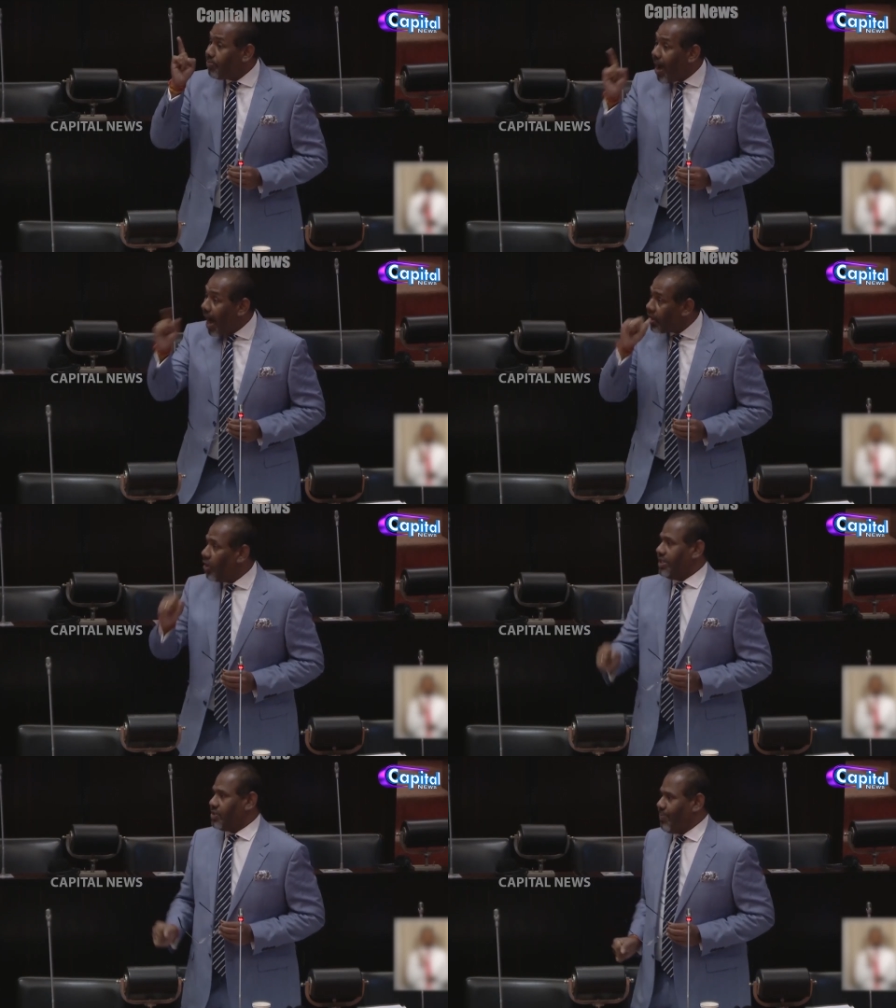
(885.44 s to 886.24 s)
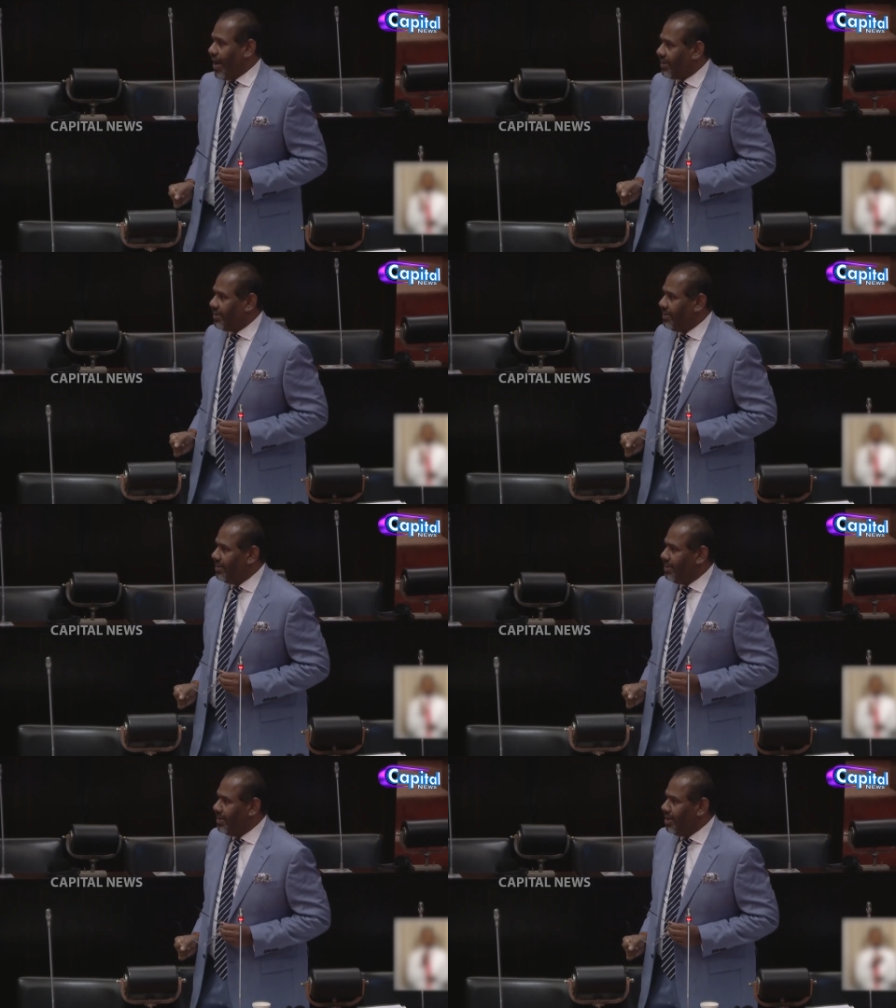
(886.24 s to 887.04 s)
mark on its back,
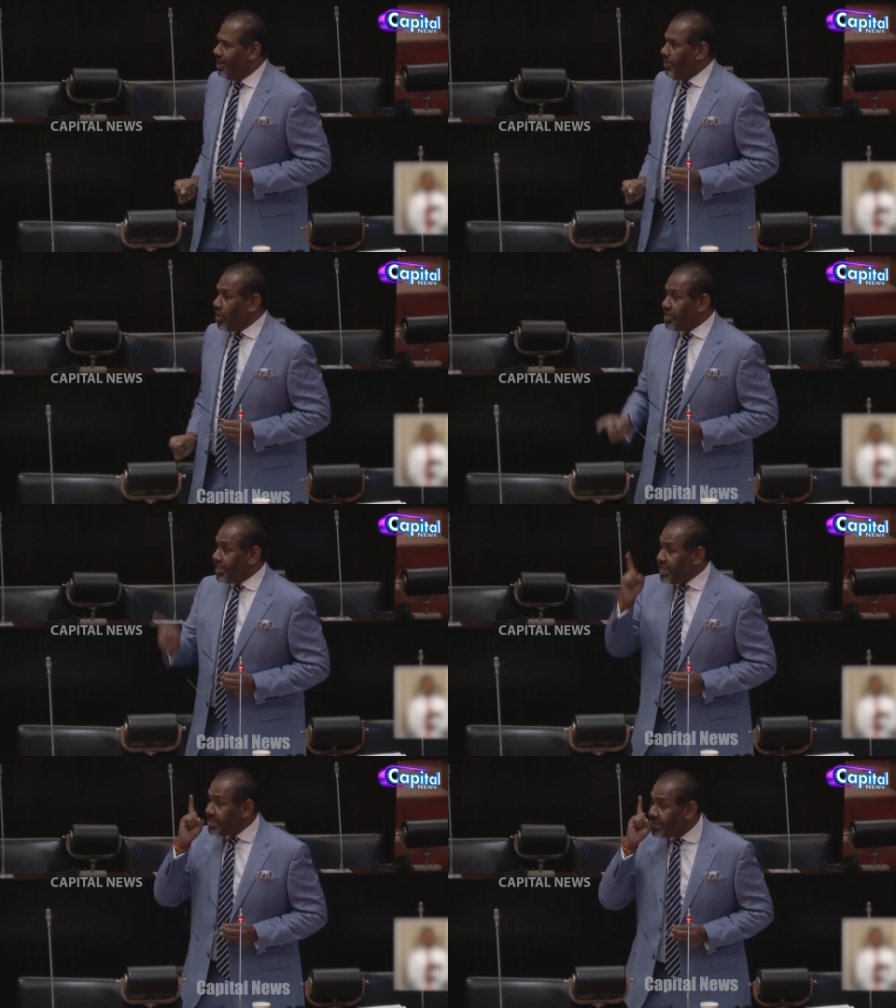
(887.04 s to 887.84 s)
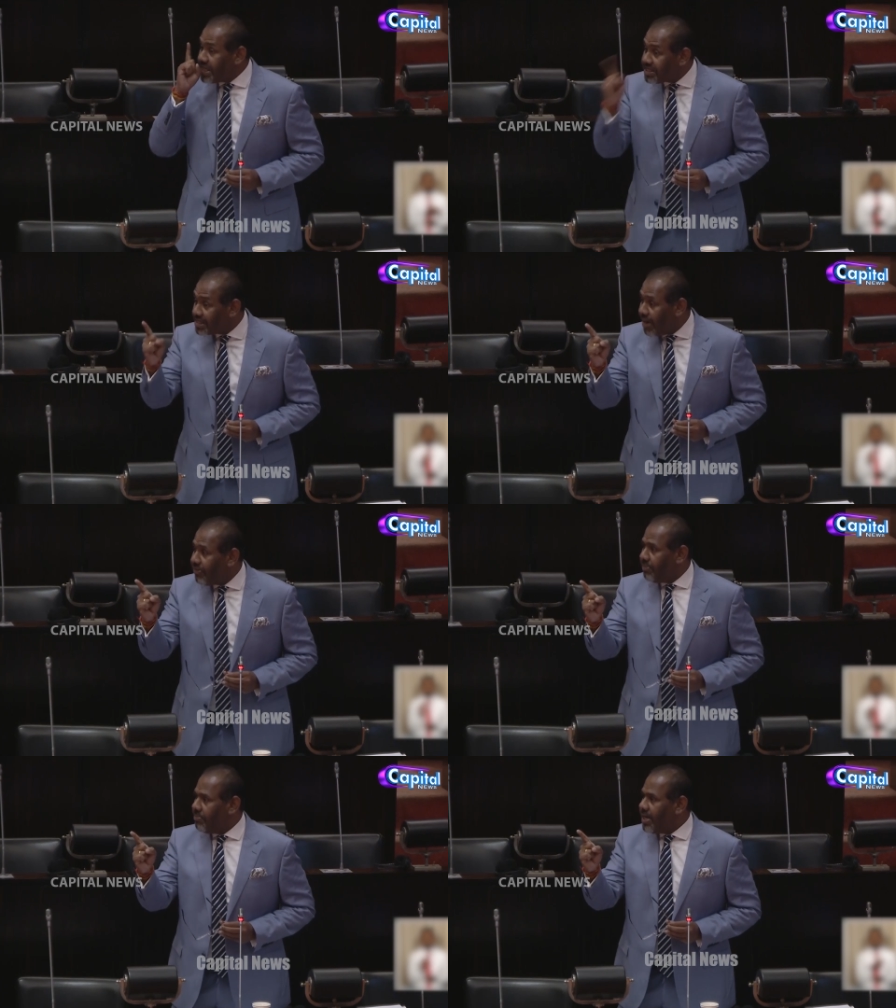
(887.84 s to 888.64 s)
because it is this
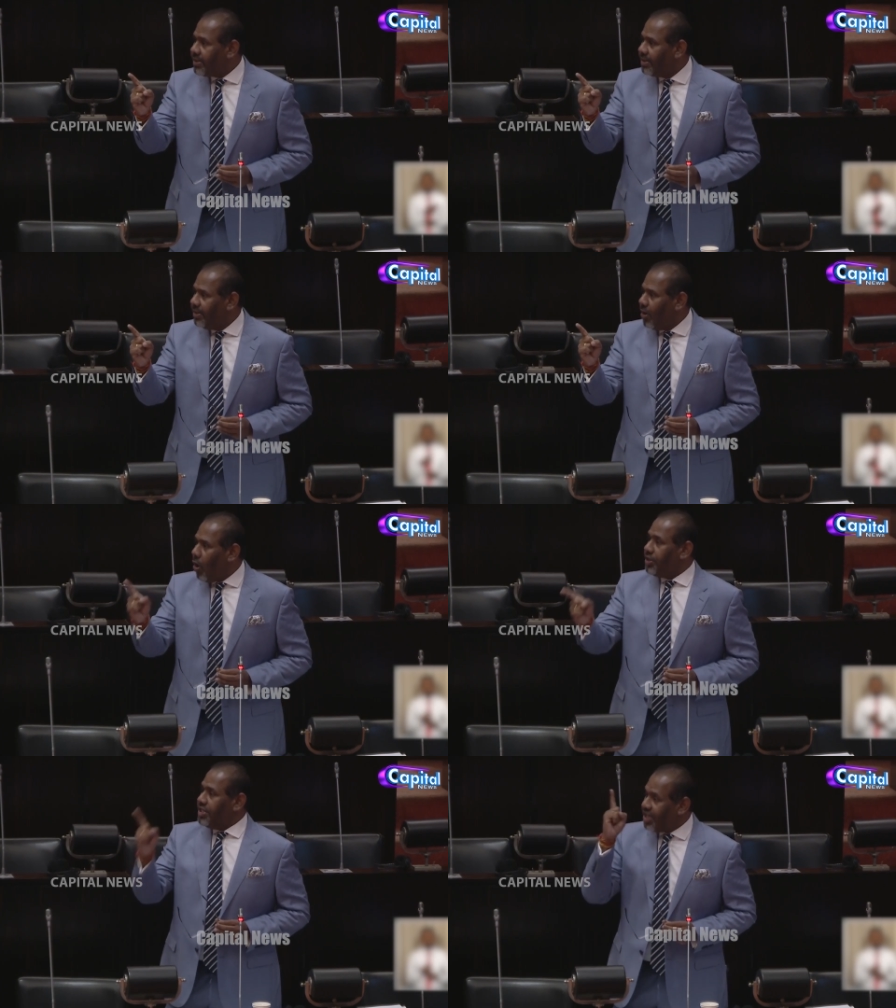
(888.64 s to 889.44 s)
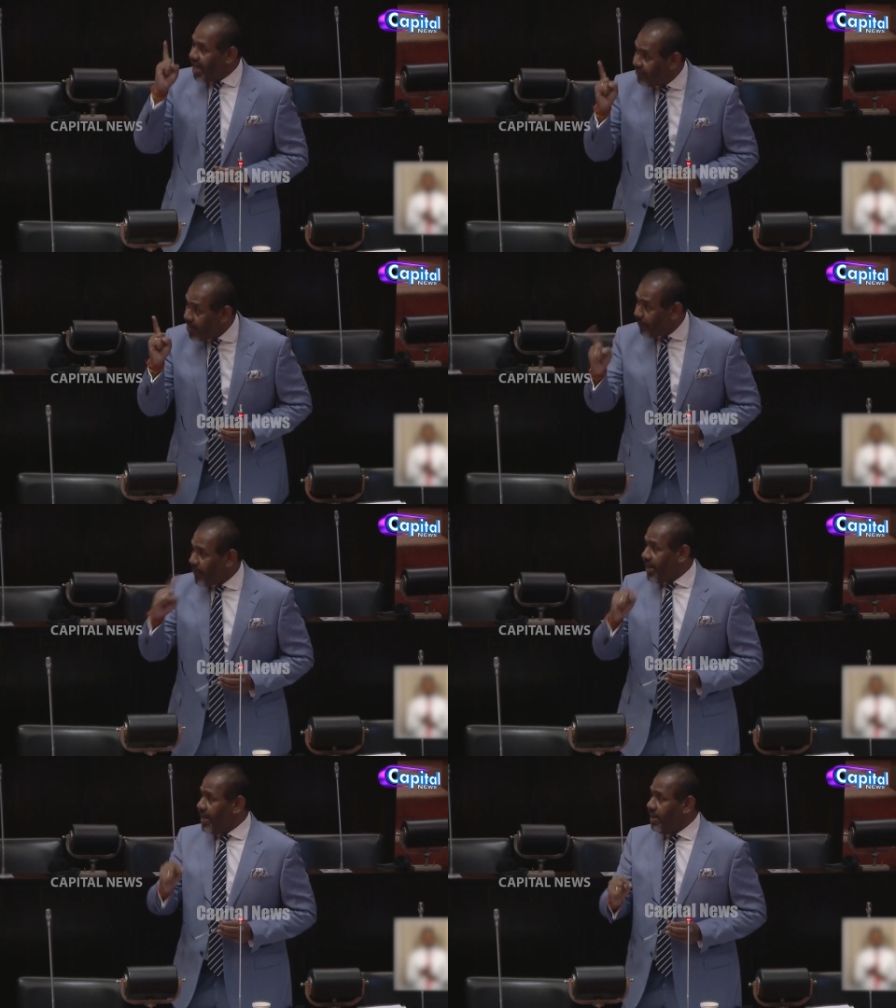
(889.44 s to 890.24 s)
government or the
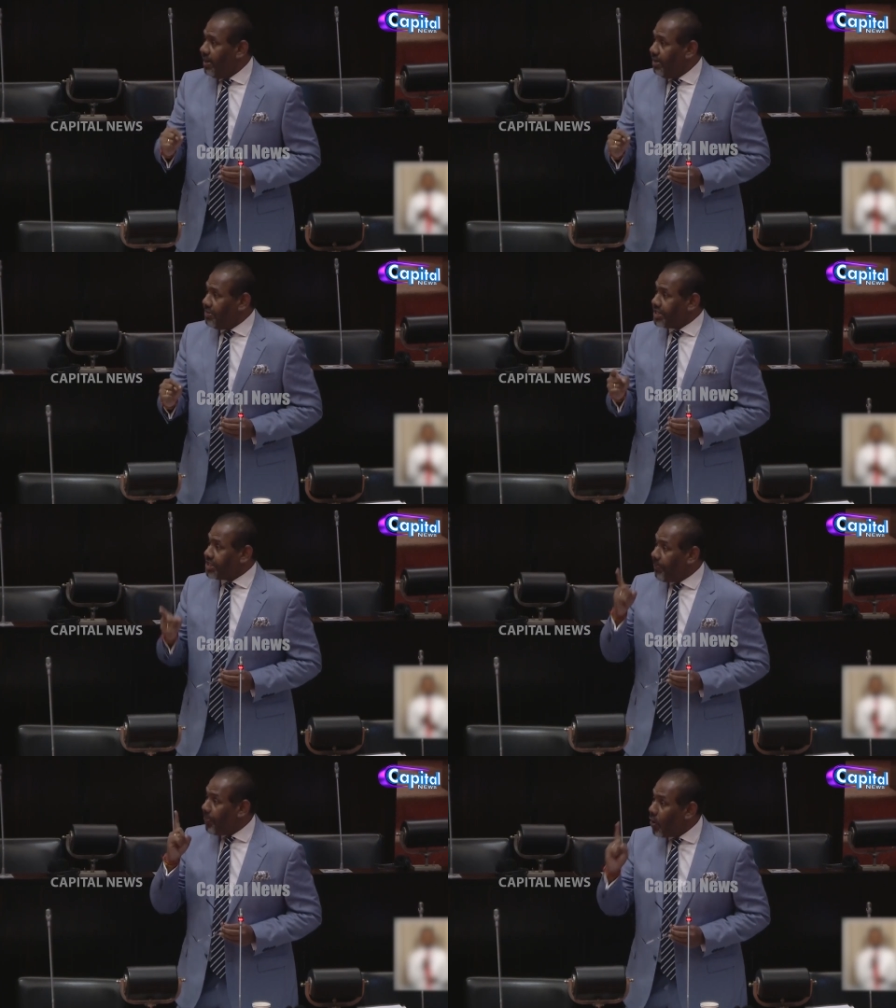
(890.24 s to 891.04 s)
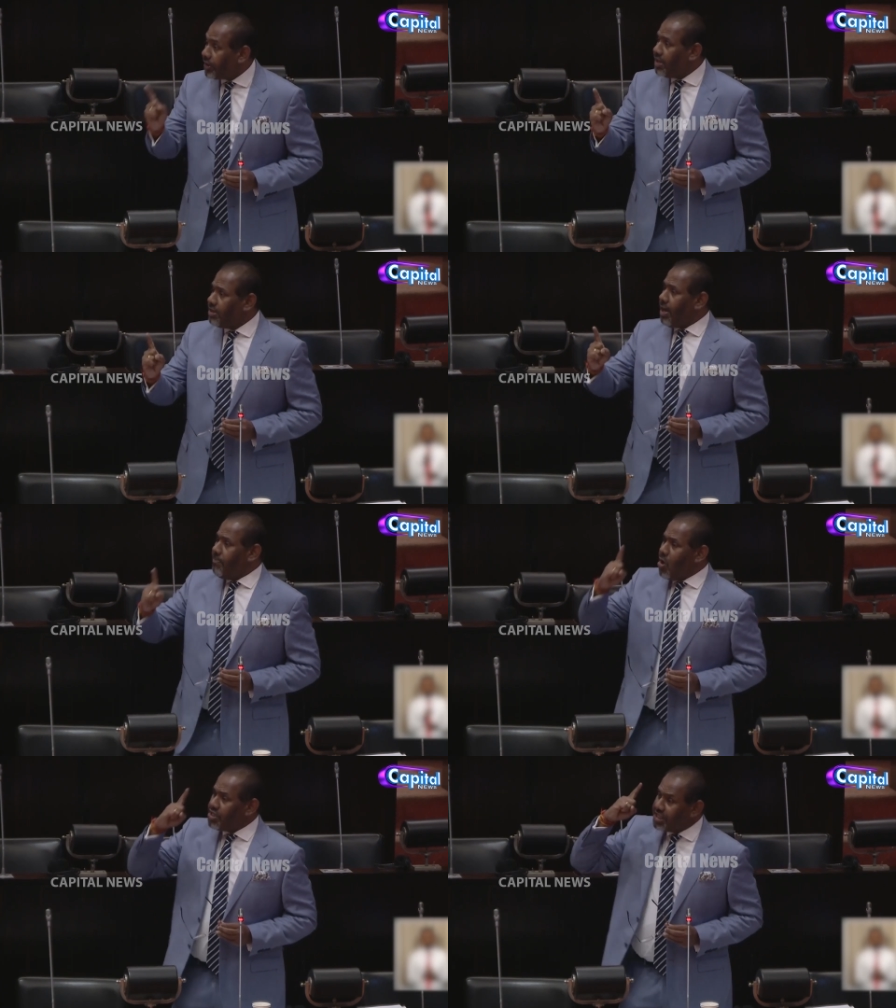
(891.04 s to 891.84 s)
JVP that supported the
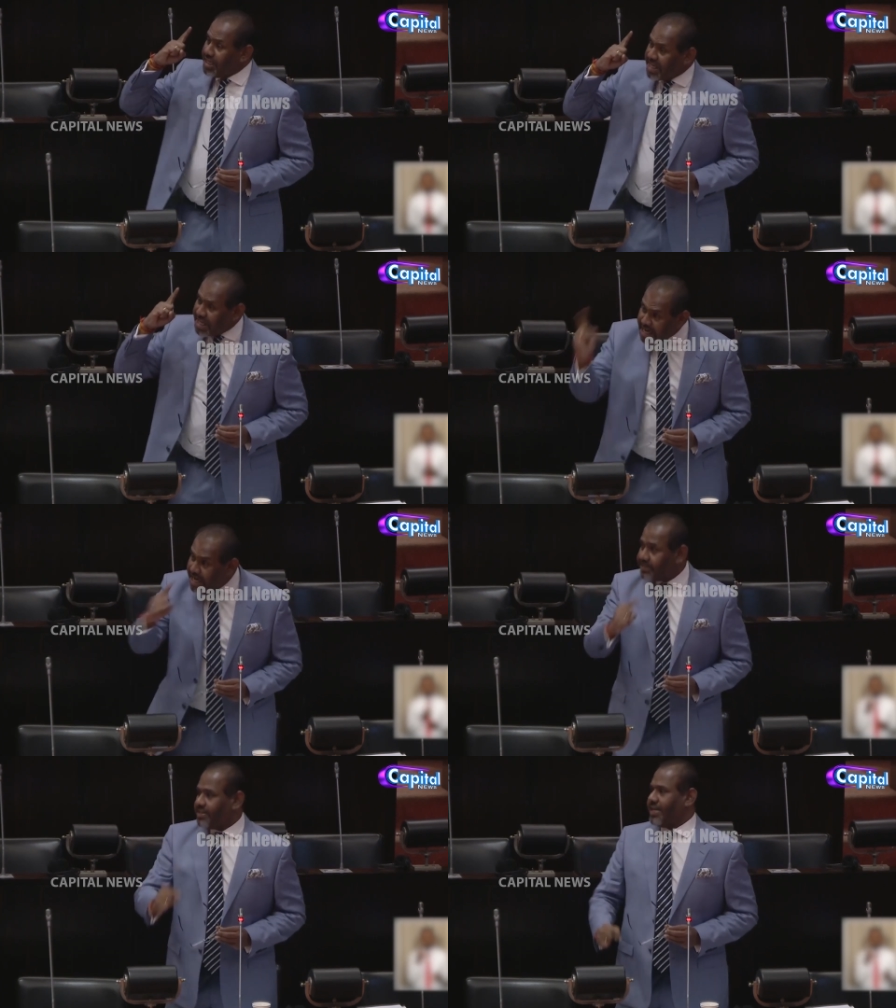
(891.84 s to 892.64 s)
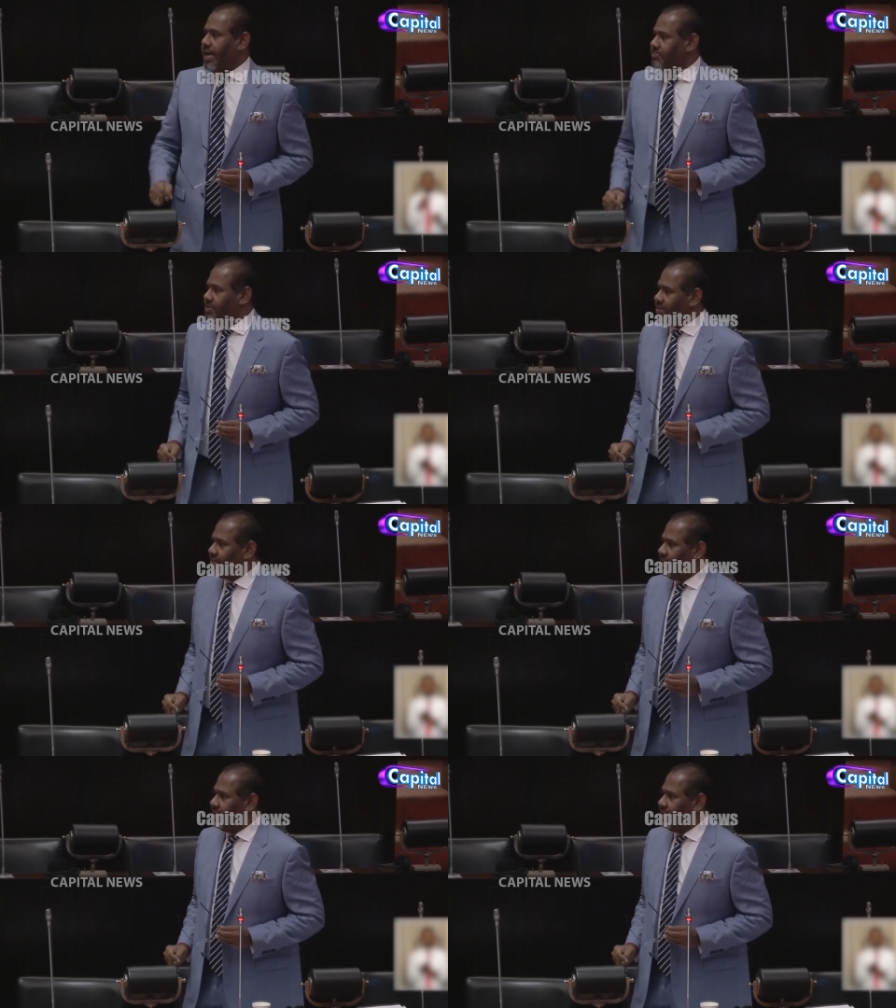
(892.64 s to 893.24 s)
most heinous times